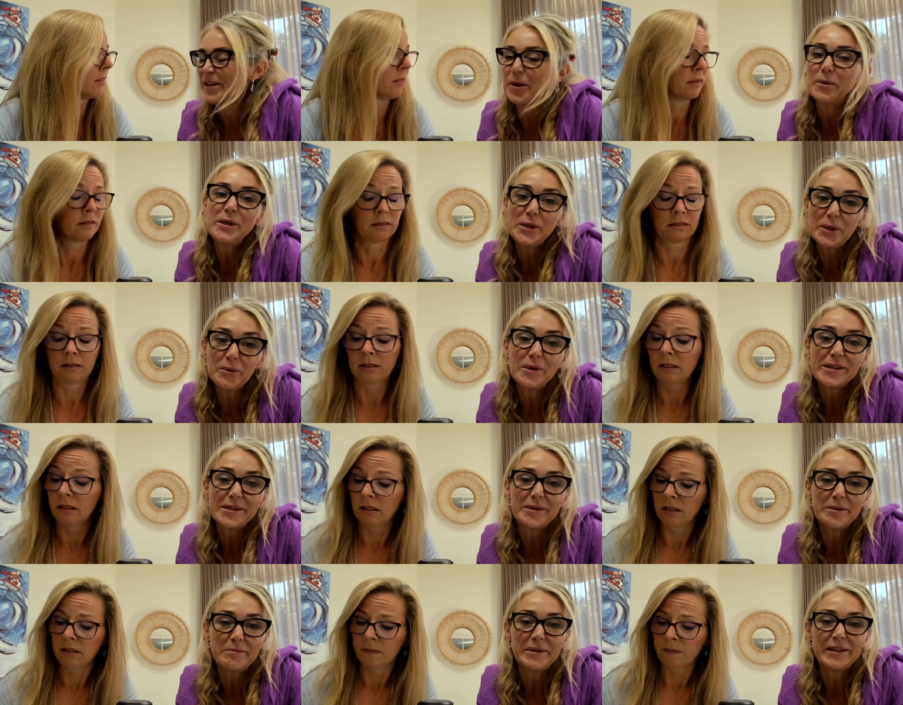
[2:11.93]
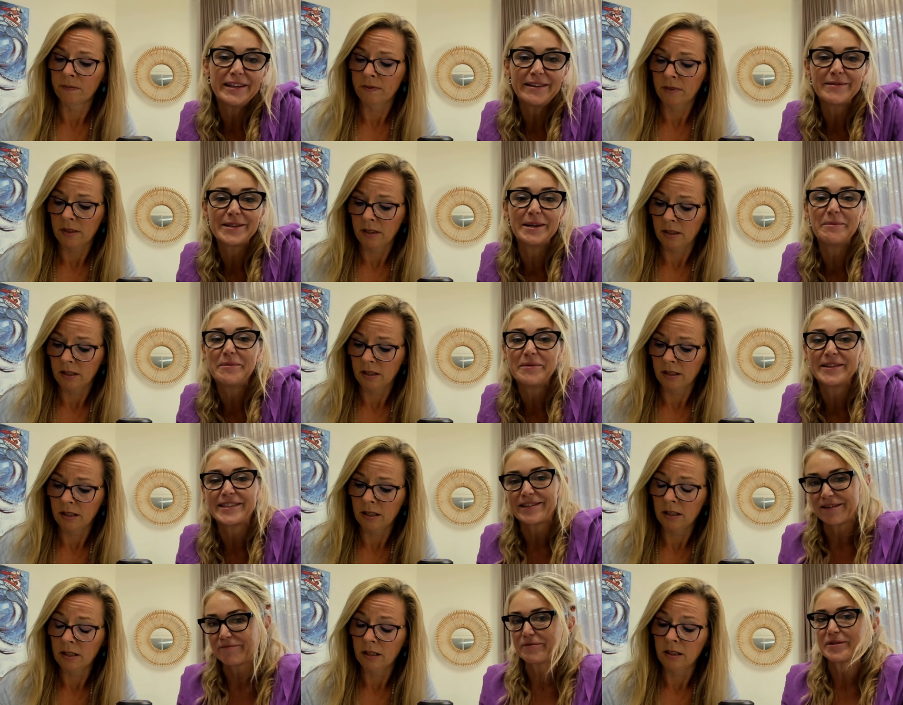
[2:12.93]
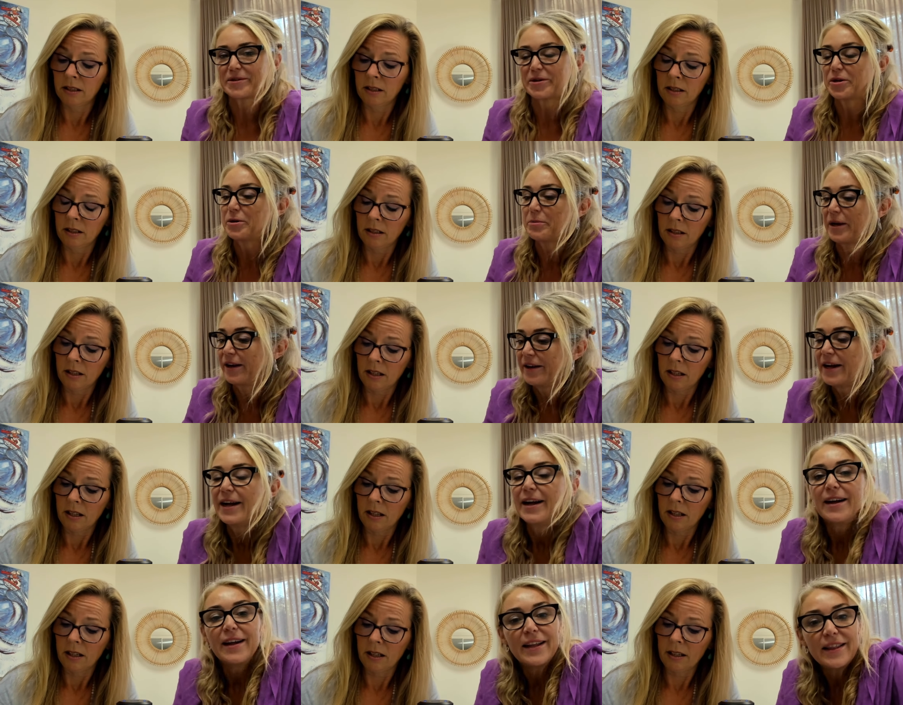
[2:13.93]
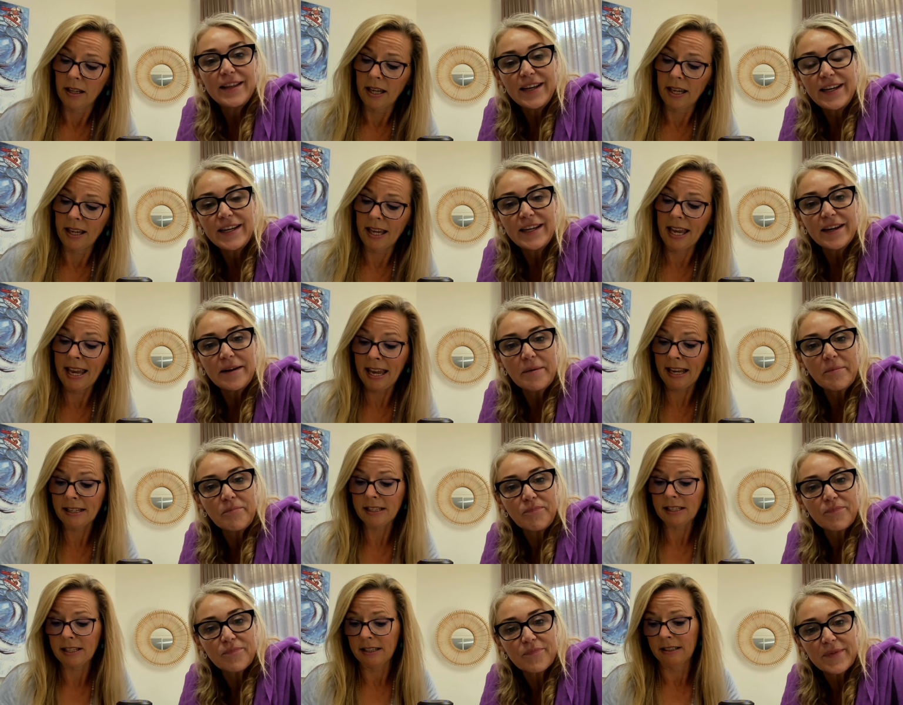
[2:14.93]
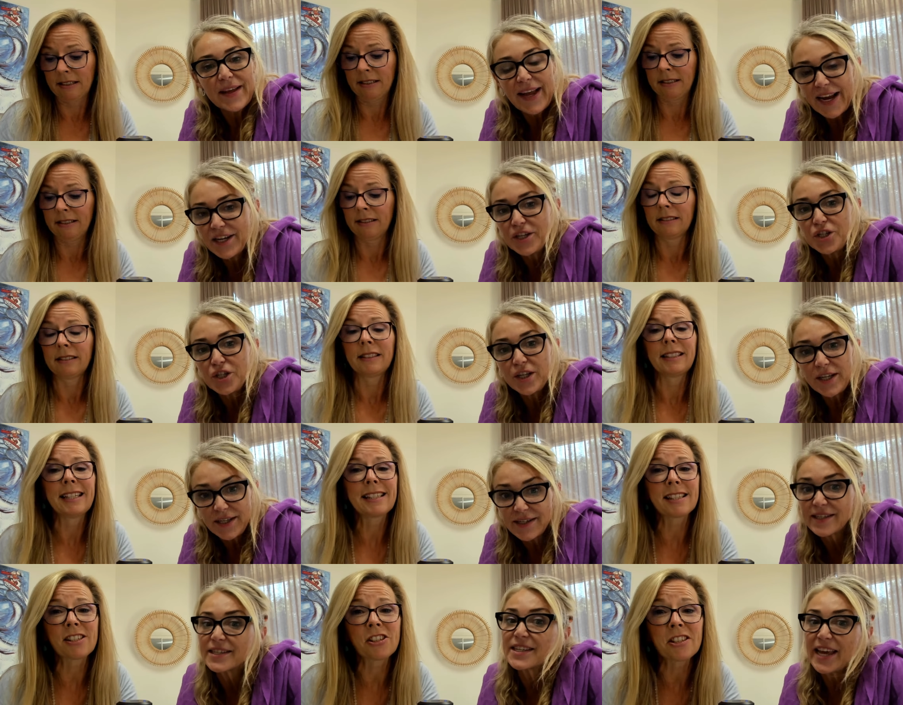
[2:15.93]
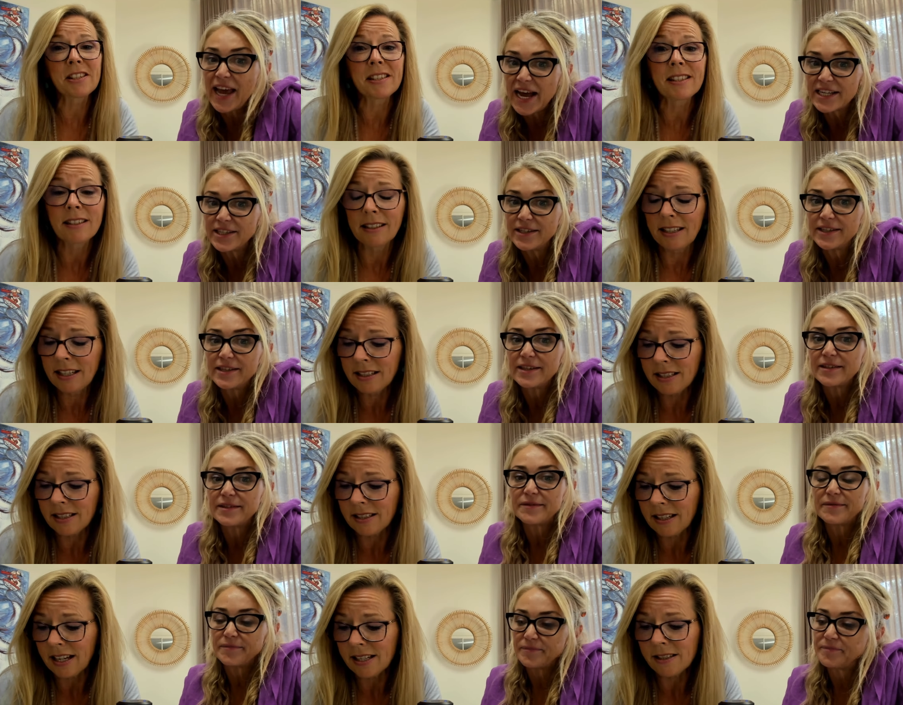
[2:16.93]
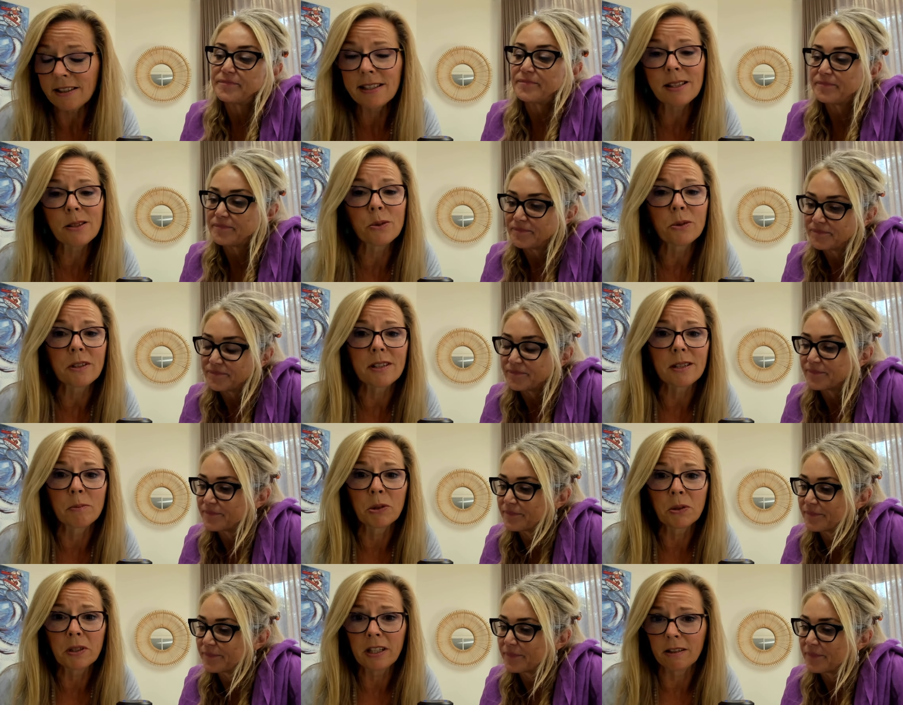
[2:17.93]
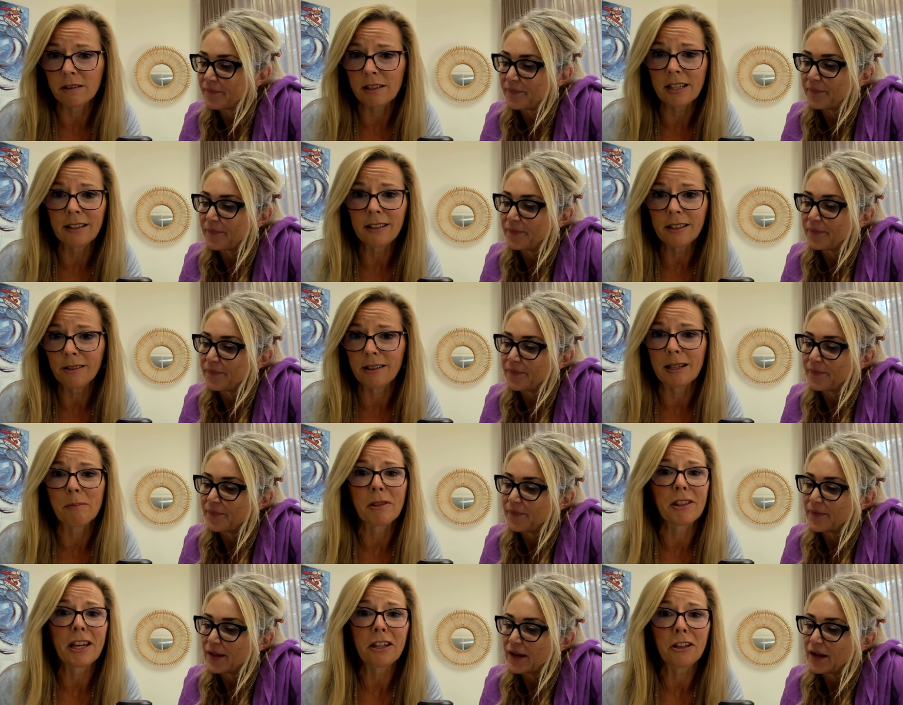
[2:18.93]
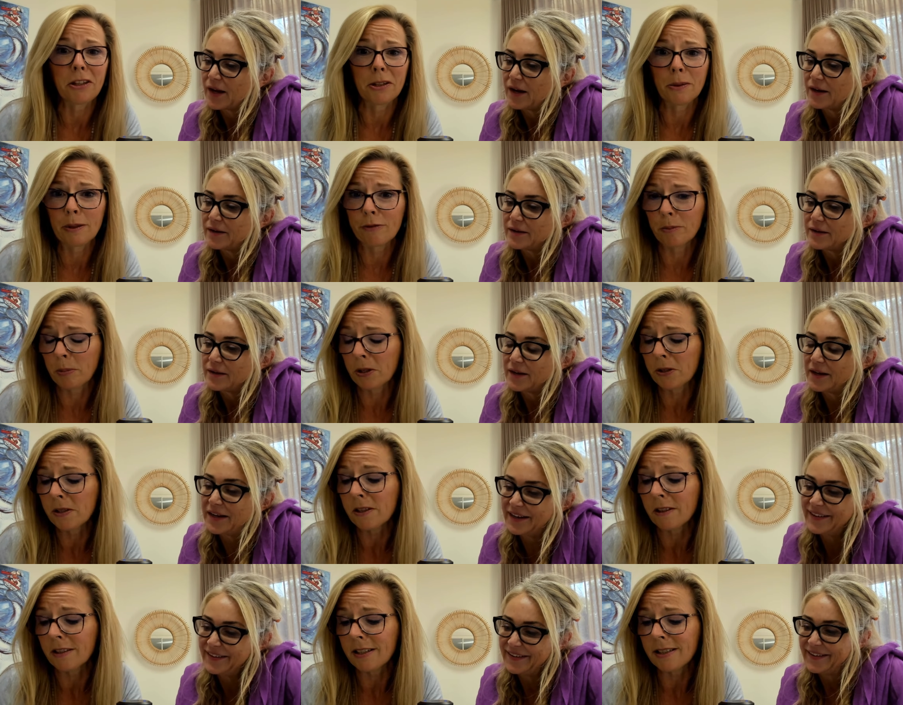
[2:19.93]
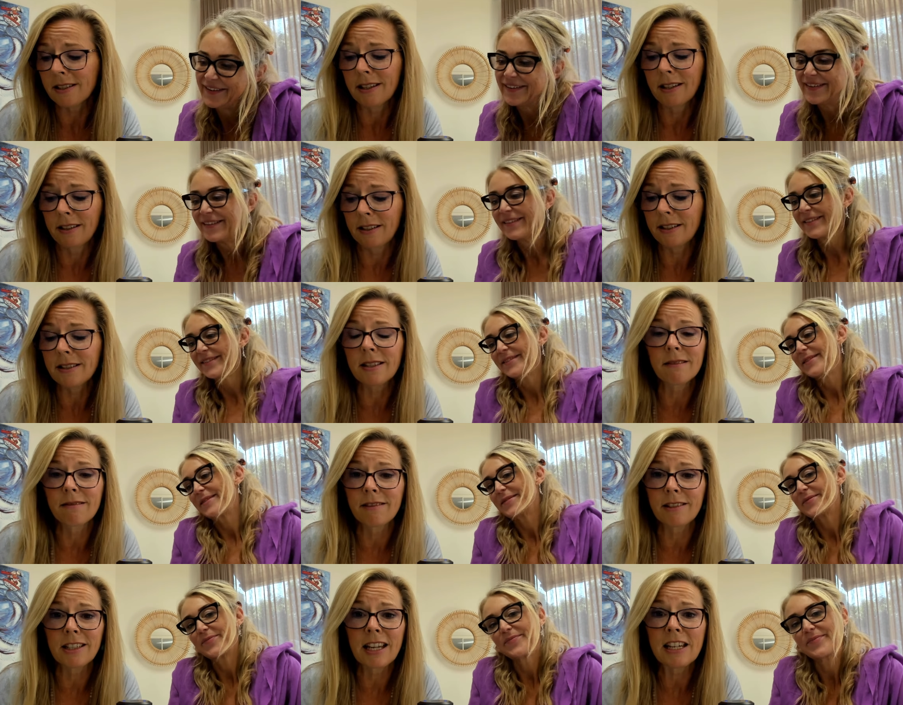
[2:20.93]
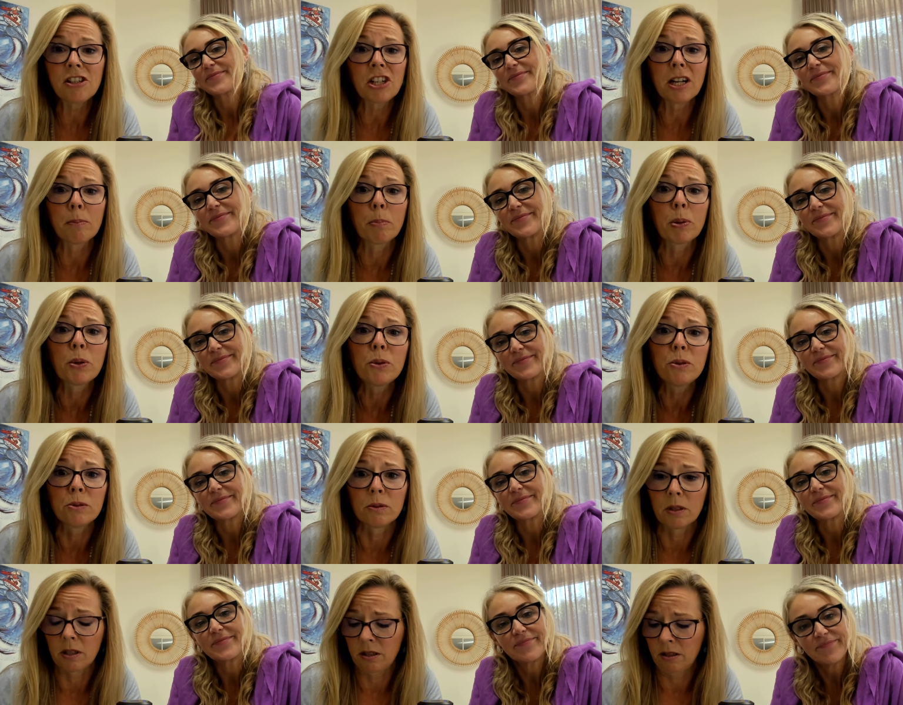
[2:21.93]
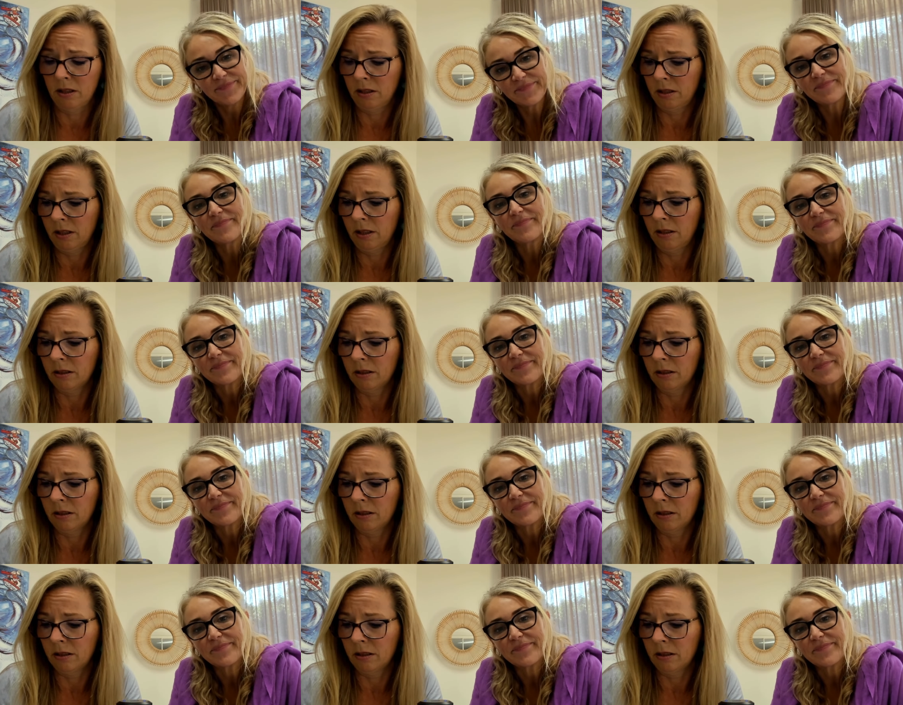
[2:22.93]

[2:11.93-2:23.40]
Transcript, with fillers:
Speaker 1: No, we do want you to believe some of the stuff we tell you, but the um, energy is it's just, scattered. It's
Speaker 2: as I saw this morning on Telegram. Thank you, whoever posted this. It's deja vu. Mm.